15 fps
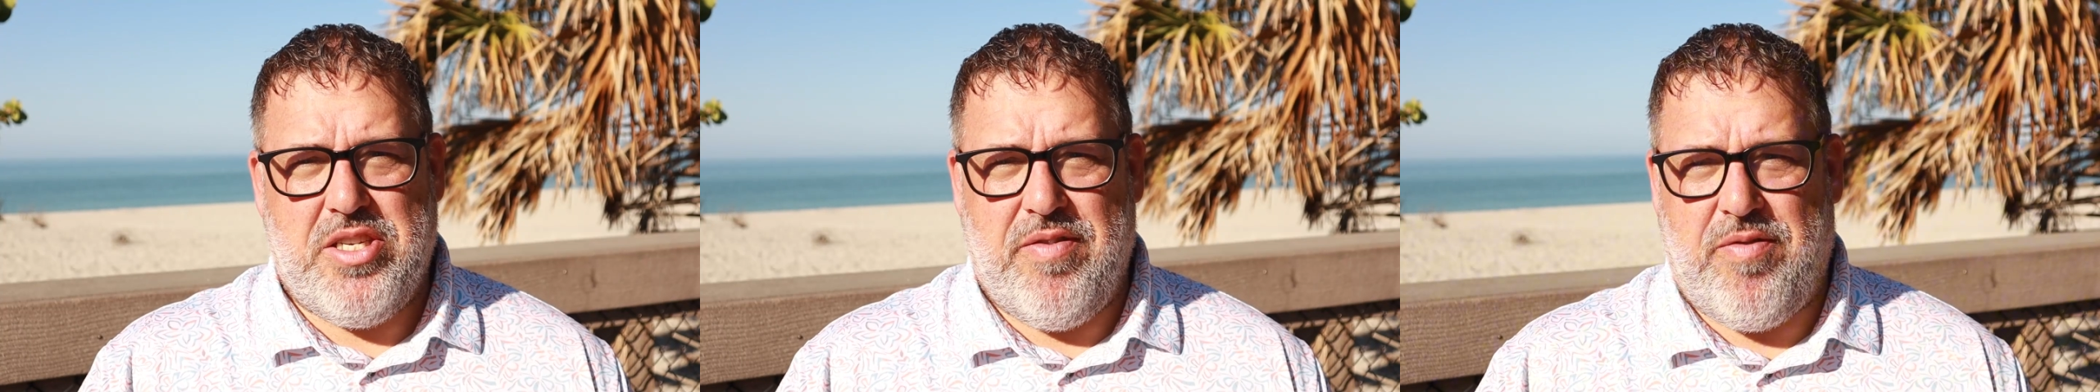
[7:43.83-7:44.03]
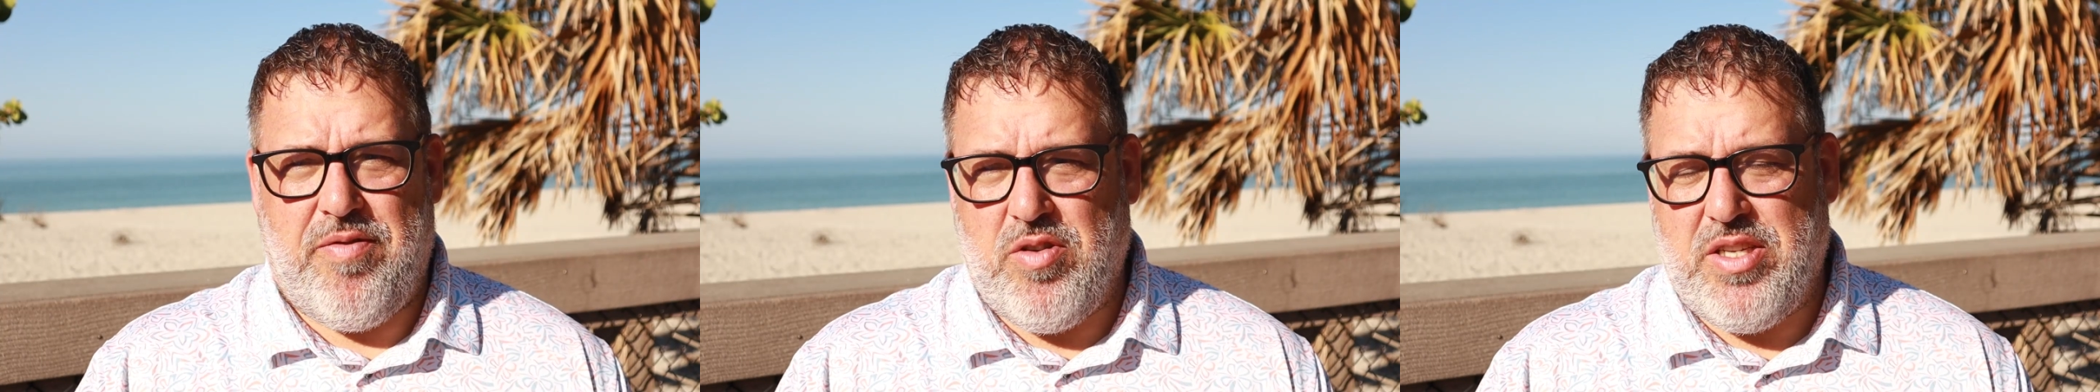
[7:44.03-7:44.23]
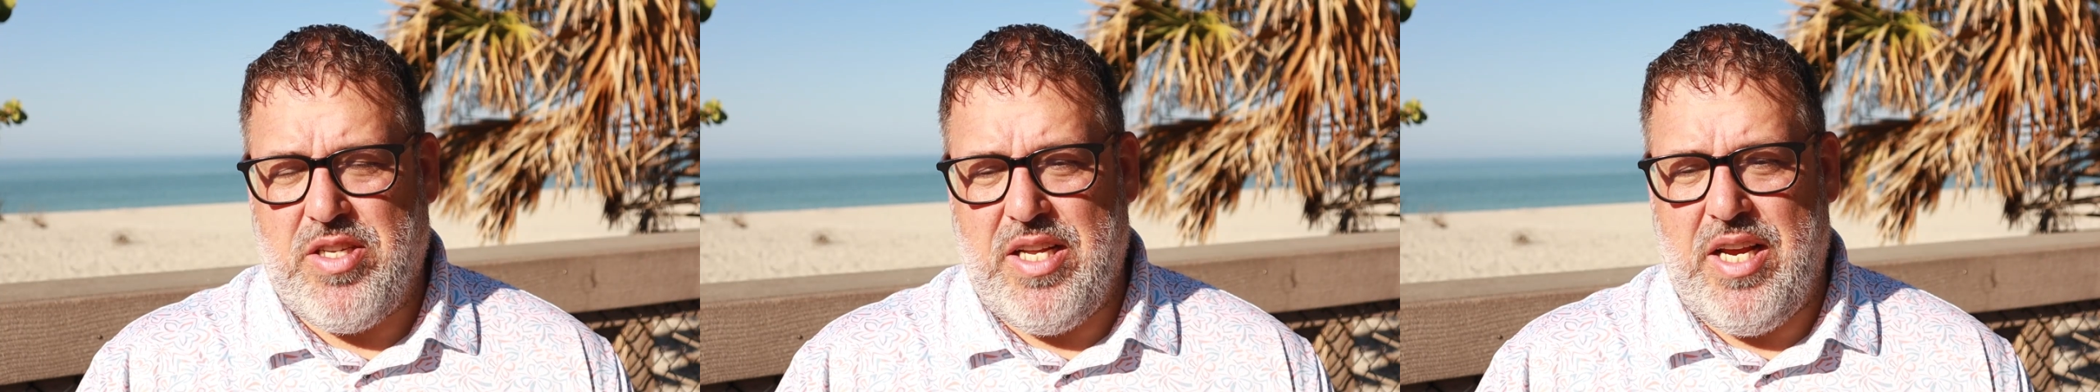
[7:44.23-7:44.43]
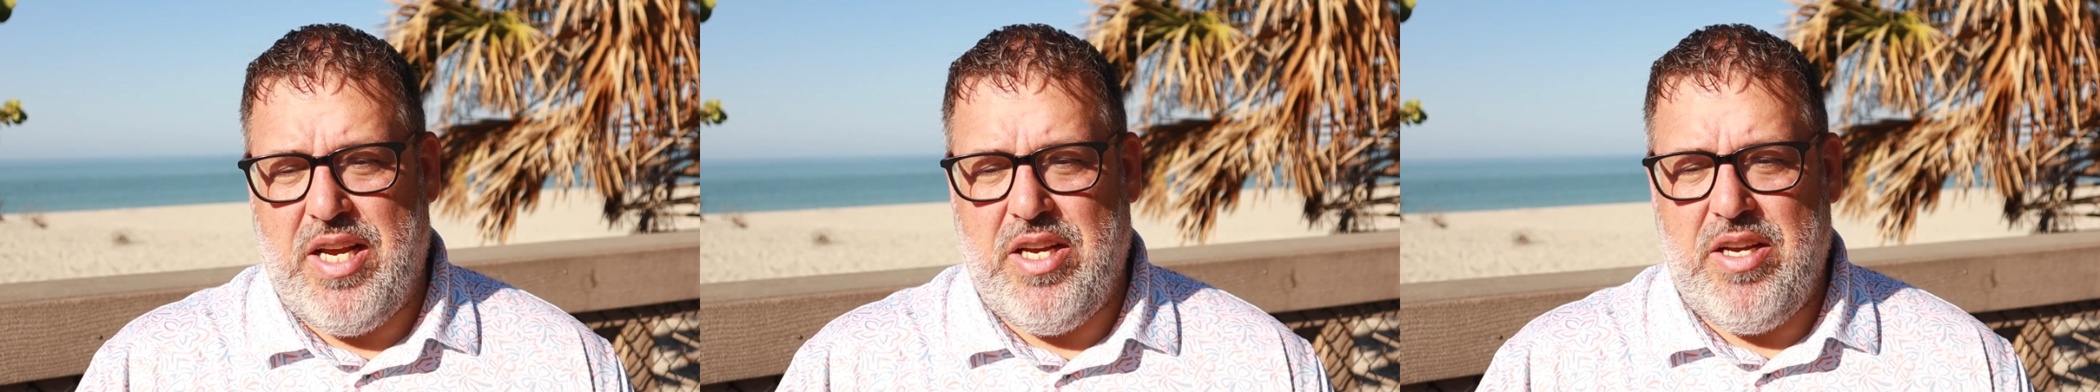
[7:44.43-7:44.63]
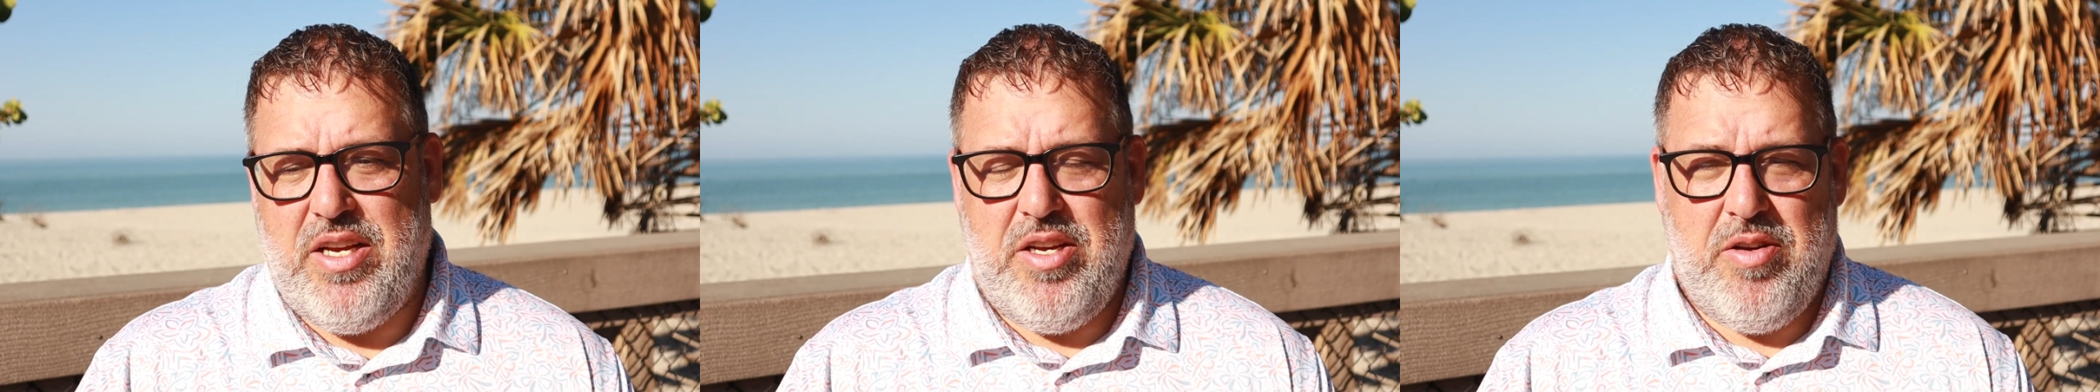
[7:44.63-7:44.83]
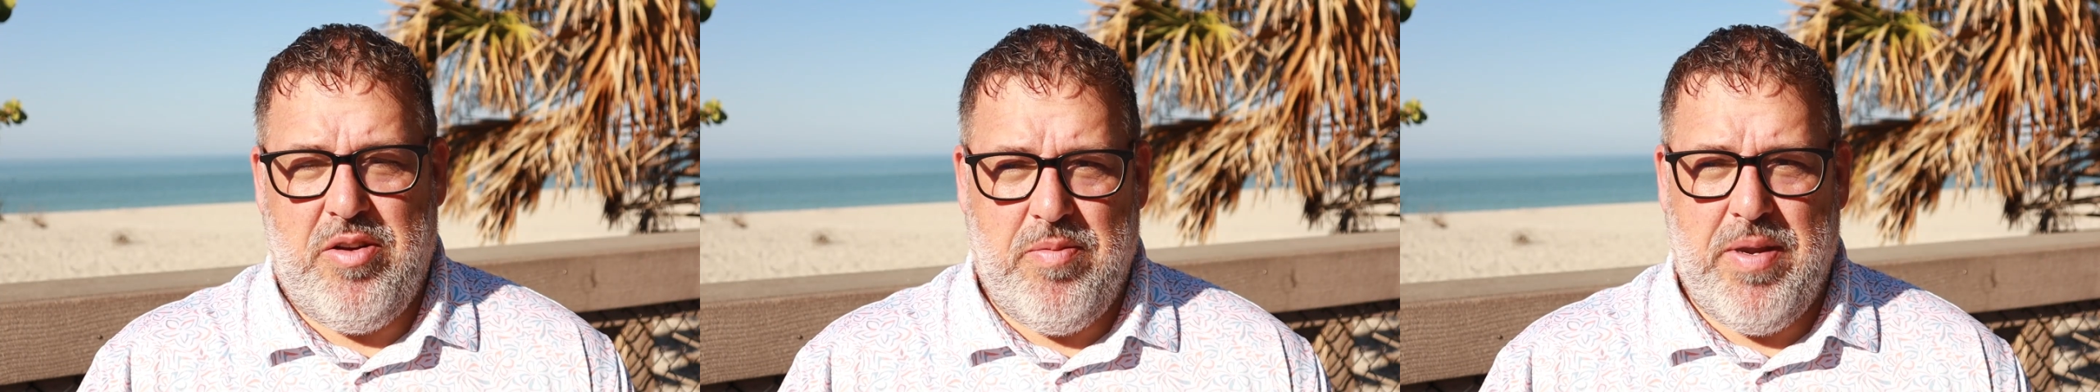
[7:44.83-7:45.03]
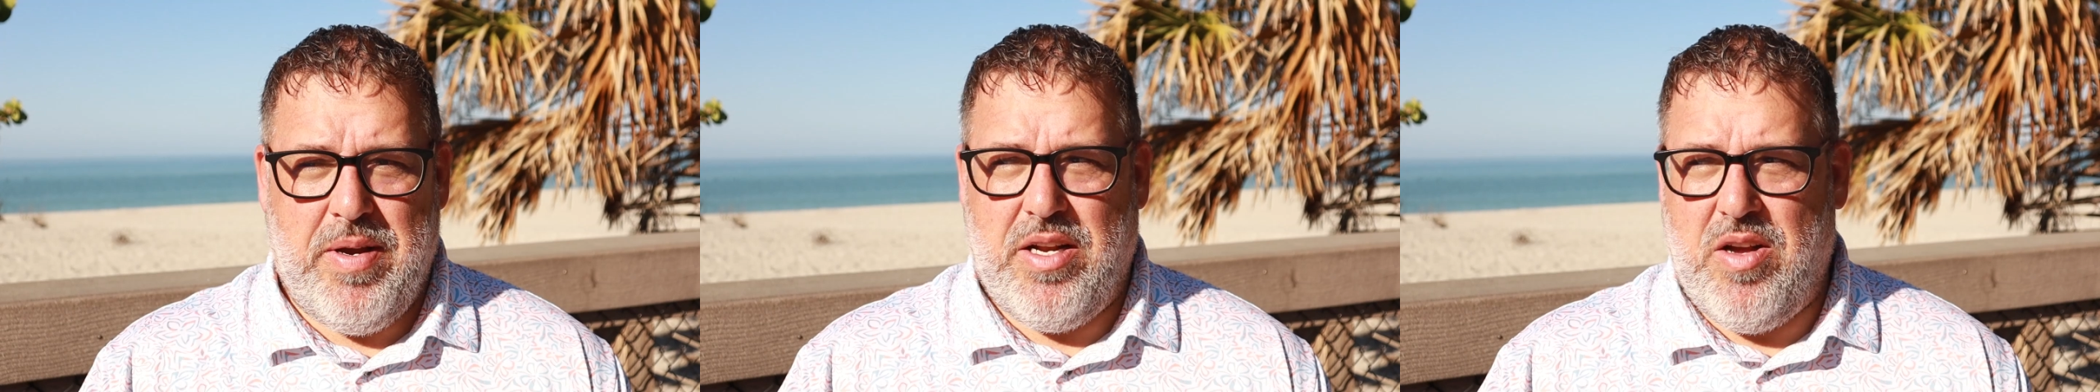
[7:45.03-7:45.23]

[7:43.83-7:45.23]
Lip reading: the first thing you may